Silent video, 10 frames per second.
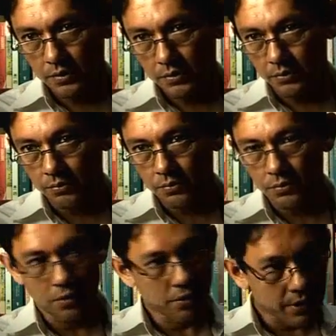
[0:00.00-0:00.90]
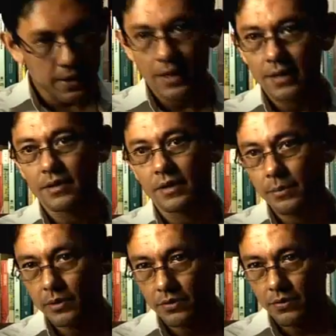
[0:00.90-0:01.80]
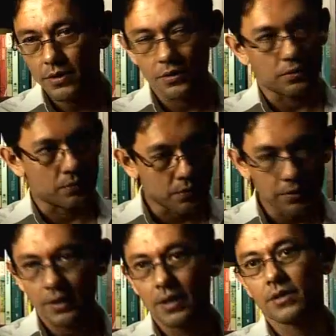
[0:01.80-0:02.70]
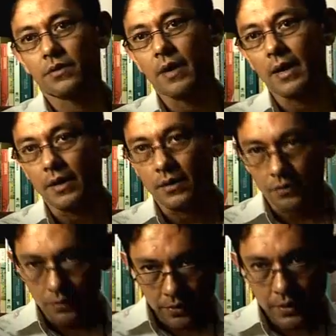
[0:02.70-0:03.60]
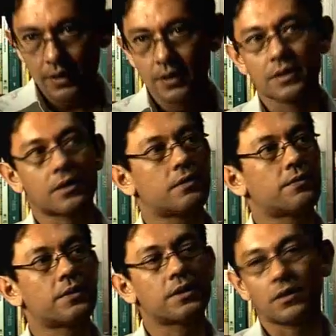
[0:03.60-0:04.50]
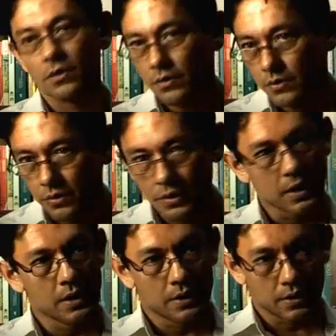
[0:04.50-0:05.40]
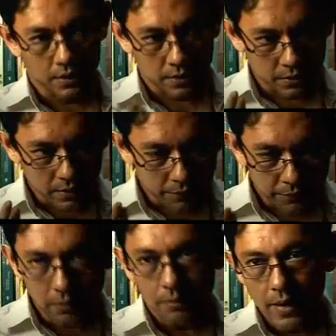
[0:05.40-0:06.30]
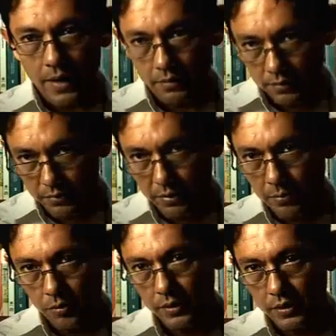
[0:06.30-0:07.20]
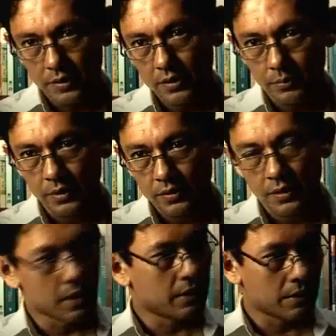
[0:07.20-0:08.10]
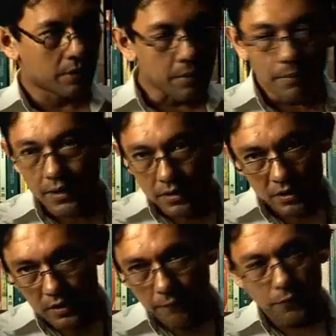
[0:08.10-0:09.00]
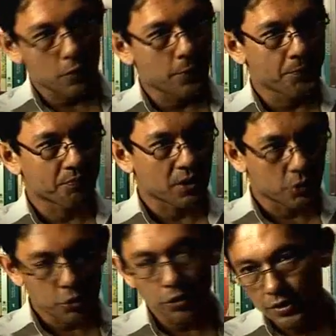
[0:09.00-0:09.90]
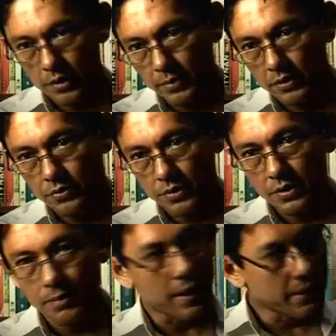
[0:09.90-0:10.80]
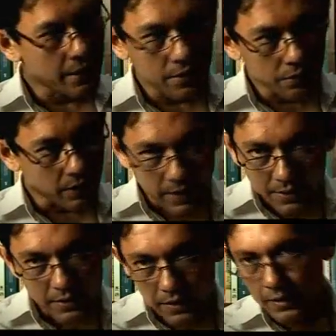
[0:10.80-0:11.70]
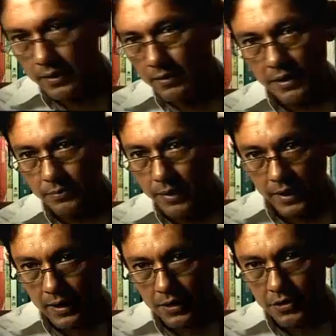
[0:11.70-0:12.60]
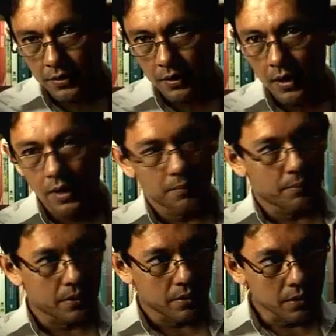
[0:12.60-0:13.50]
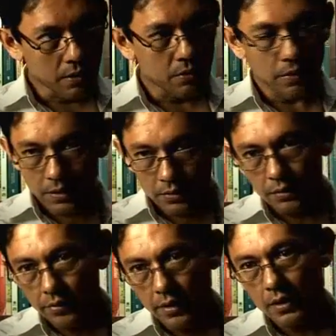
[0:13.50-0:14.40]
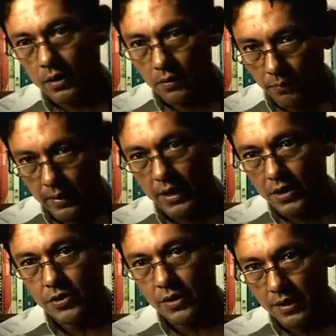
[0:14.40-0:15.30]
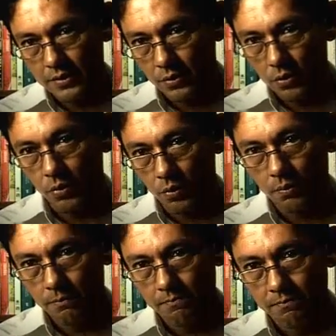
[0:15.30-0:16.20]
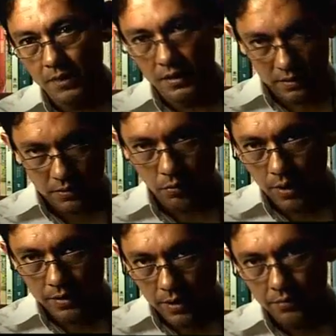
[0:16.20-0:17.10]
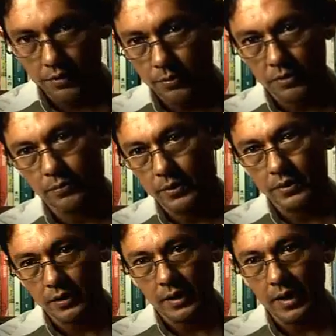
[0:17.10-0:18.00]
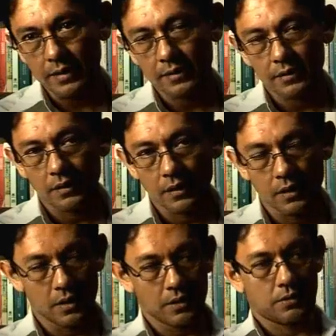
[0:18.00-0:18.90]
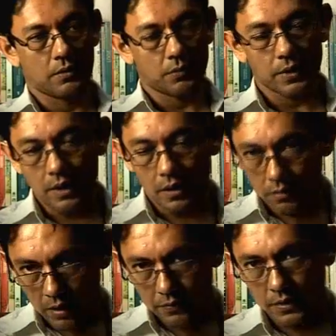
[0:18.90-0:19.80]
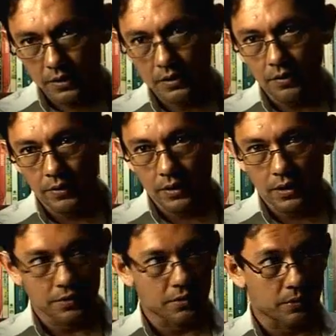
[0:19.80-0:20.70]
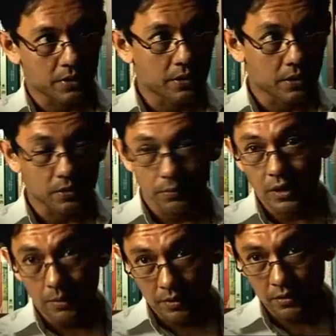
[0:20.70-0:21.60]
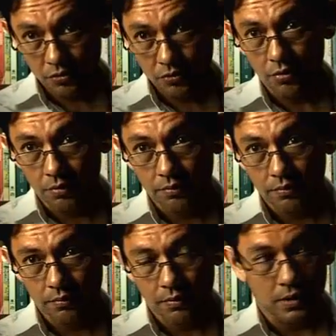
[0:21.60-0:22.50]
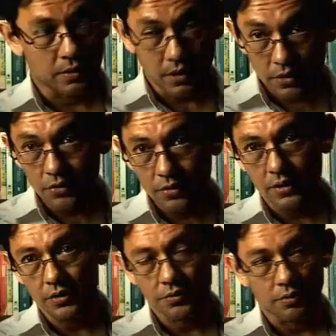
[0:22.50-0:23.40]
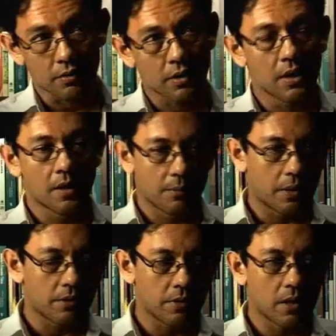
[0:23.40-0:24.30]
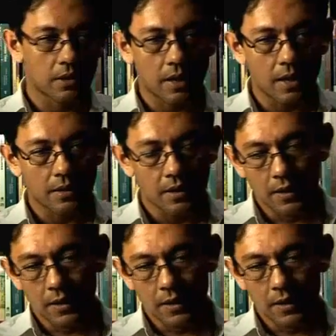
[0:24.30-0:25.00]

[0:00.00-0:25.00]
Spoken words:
to organize a demonstration, to organize a rally, to organize a conference or a talk. They fall back on these primordial sentiments. Now that might serve your short-term interests. It might get you elected at the next by-election, but you are not thinking of Malaysia as a whole, and that's where their irresponsibility lies. So on the one hand, you have the sectarian culture, which I think is becoming strong, dangerously strong. But on the other hand,